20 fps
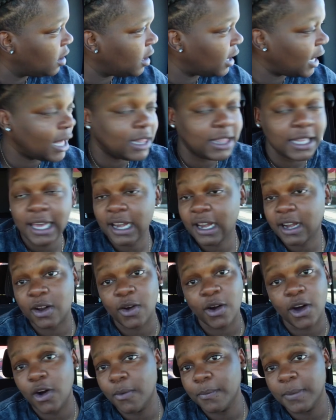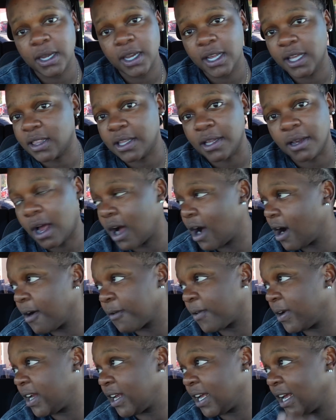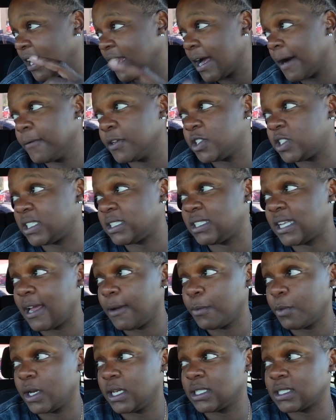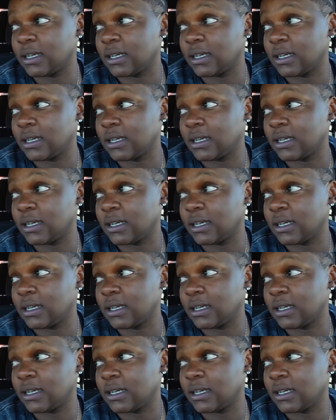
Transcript: Atlanta don't owe me nothing already, and that was just day one.